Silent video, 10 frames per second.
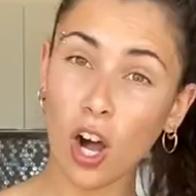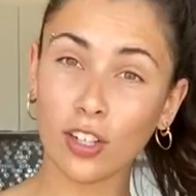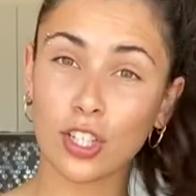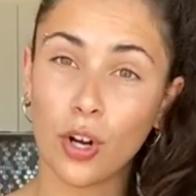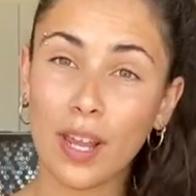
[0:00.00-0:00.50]

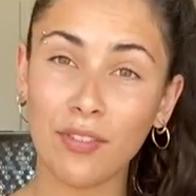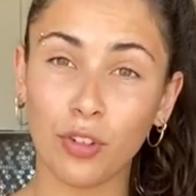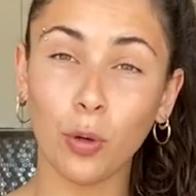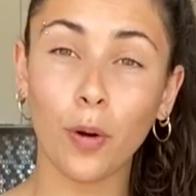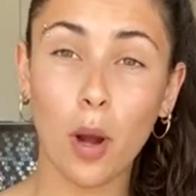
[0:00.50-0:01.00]
Also, if
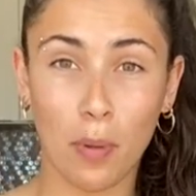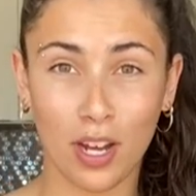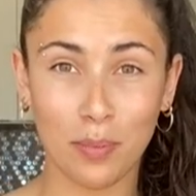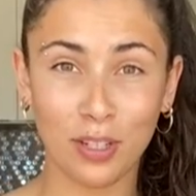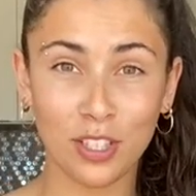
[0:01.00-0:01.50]
you're a
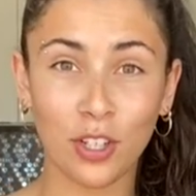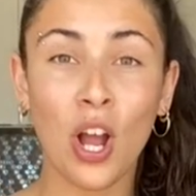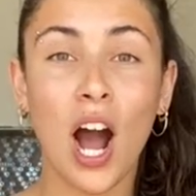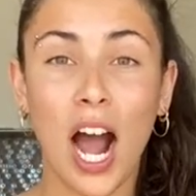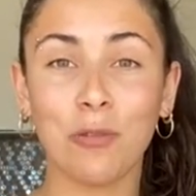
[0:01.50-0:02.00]
bodybuilder,
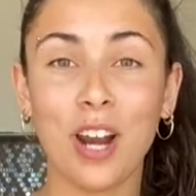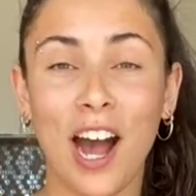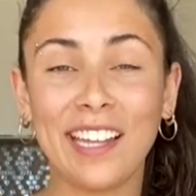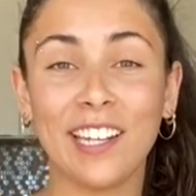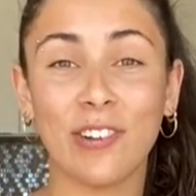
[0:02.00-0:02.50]
I would
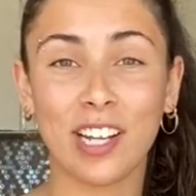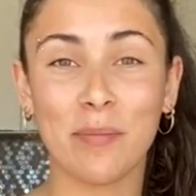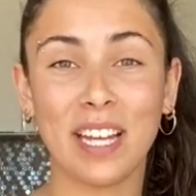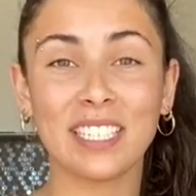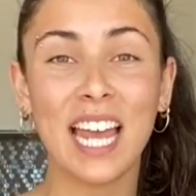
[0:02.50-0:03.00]
highly
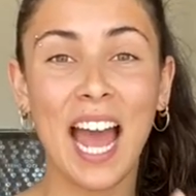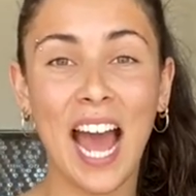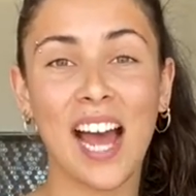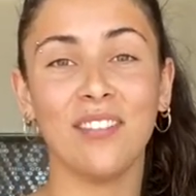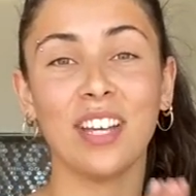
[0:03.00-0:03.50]
recommend
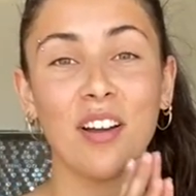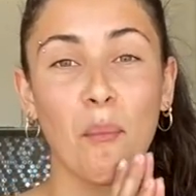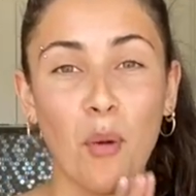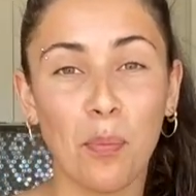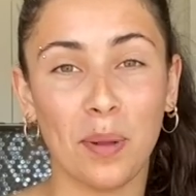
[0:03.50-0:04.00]
having
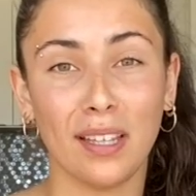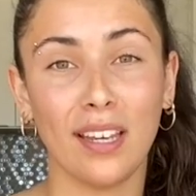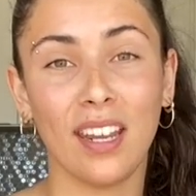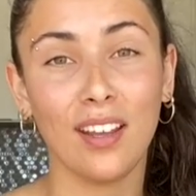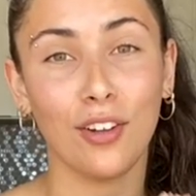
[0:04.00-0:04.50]

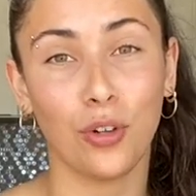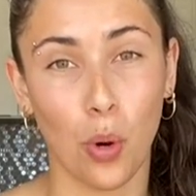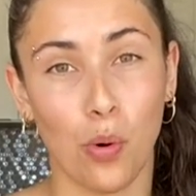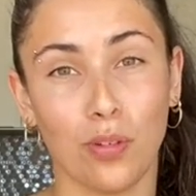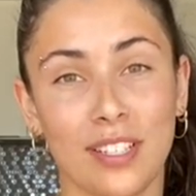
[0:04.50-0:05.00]
mobility
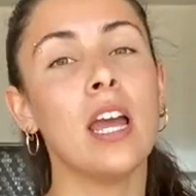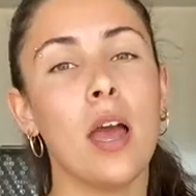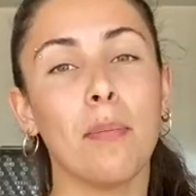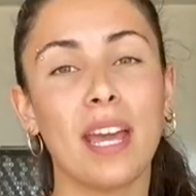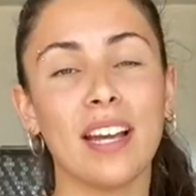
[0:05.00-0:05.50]
goals
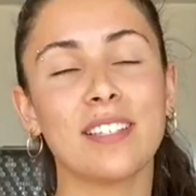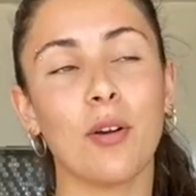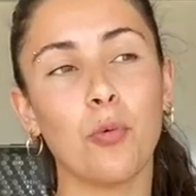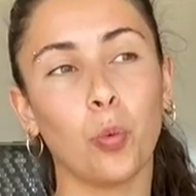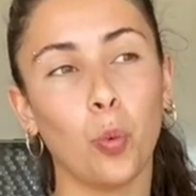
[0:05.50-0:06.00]
because
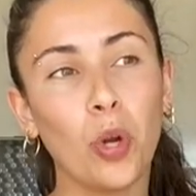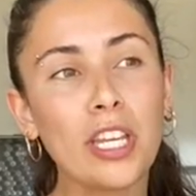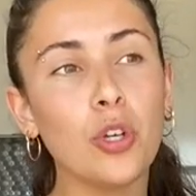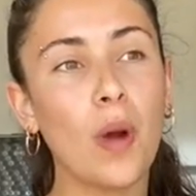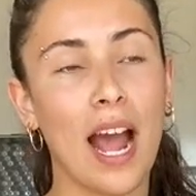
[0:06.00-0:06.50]
when
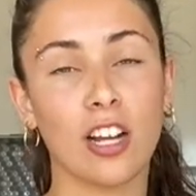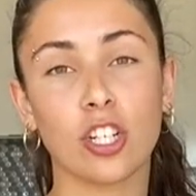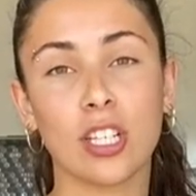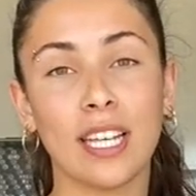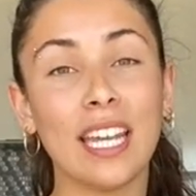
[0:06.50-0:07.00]
you
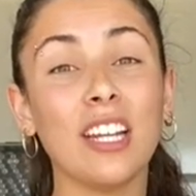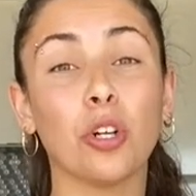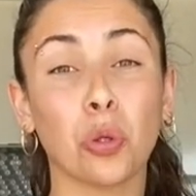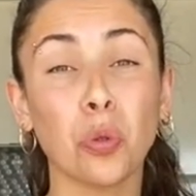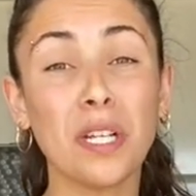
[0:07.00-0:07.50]
actually
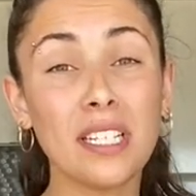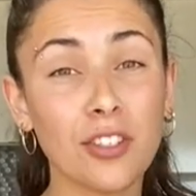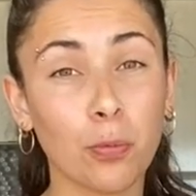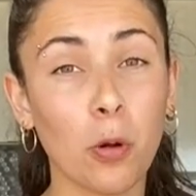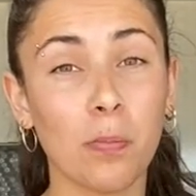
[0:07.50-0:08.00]
increase
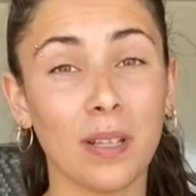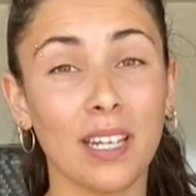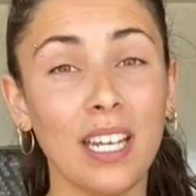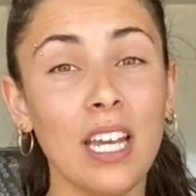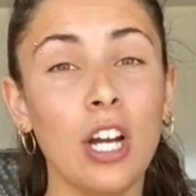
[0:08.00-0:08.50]
your
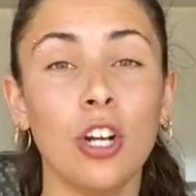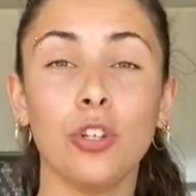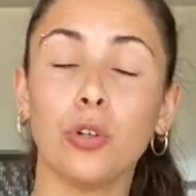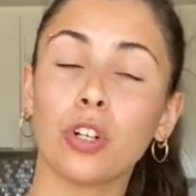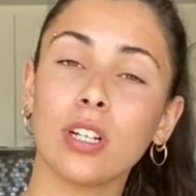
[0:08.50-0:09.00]
mobility,
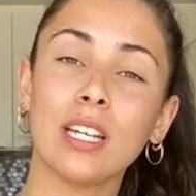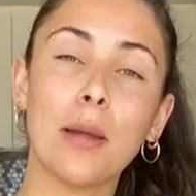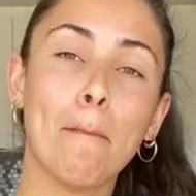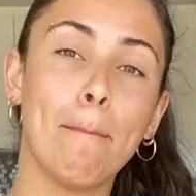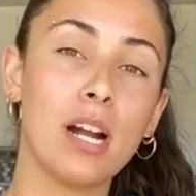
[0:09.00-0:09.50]
you're gonna
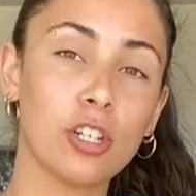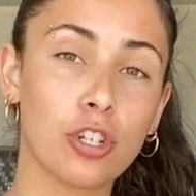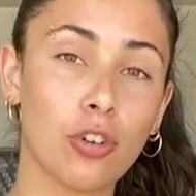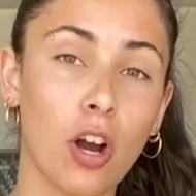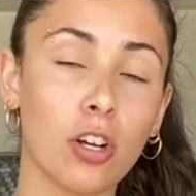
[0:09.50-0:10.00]
get much
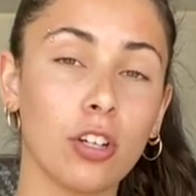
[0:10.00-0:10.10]
stronger.